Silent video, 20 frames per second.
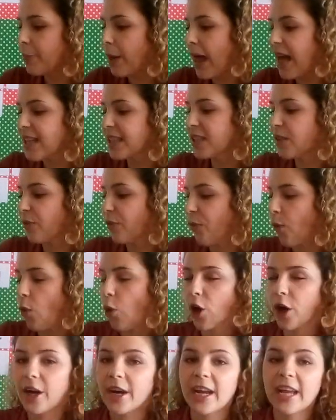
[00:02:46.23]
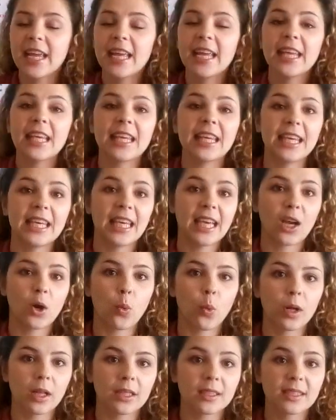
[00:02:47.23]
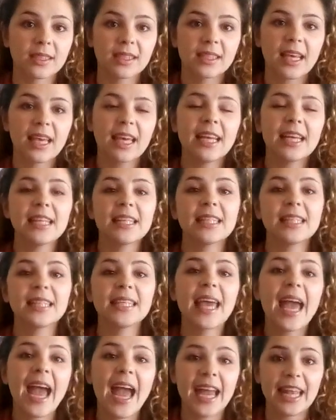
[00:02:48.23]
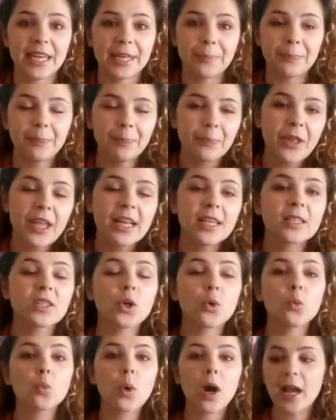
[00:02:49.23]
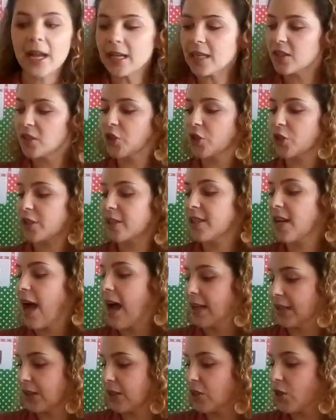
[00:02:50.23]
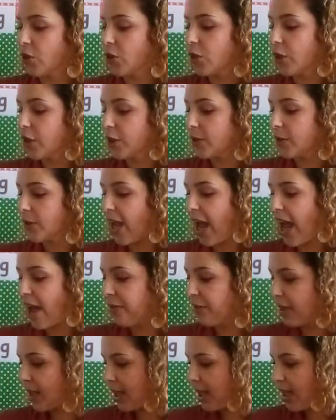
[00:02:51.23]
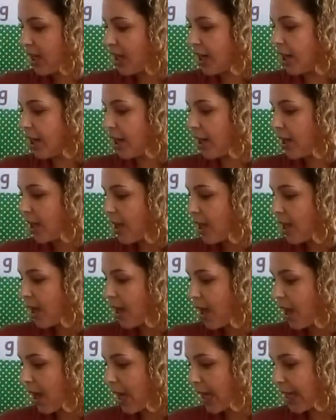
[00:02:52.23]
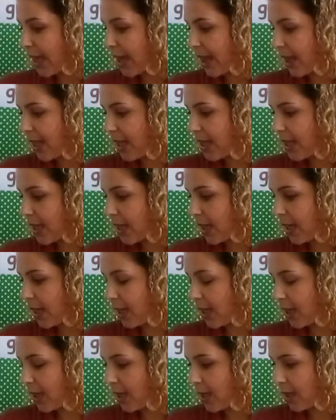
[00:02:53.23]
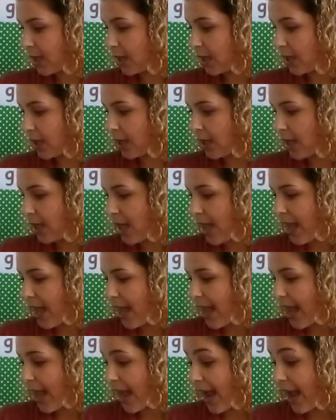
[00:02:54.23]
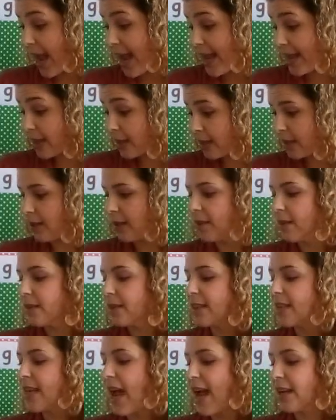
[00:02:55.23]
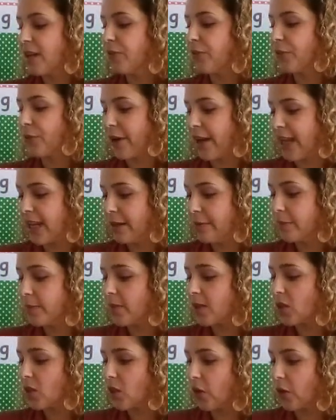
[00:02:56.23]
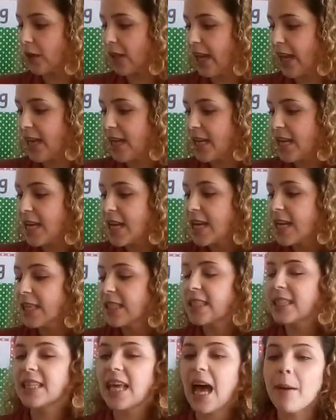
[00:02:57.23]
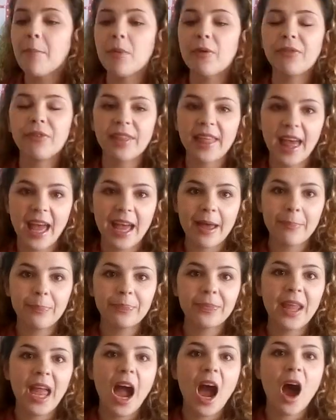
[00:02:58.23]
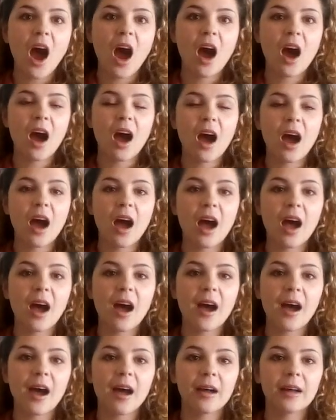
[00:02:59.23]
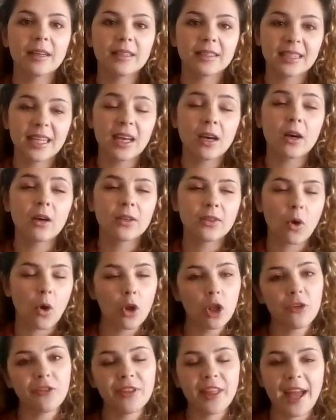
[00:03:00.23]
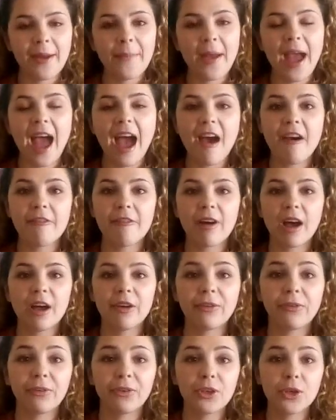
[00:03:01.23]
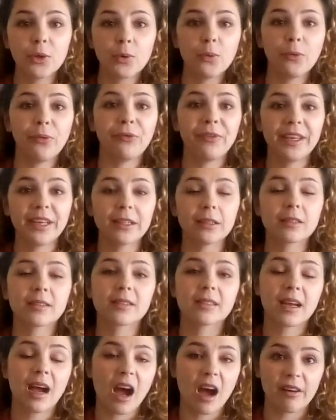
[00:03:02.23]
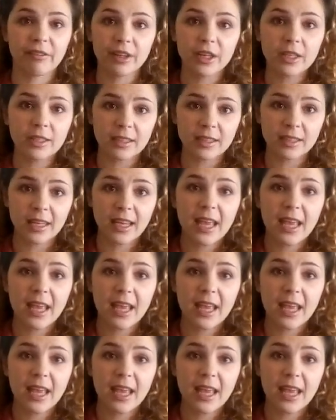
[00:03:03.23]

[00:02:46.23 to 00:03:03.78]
plus 4 equals 10. So what is your task? You're going to have here, I think, 8, 10 frames, okay? Some of them, all of them have a few fields covered,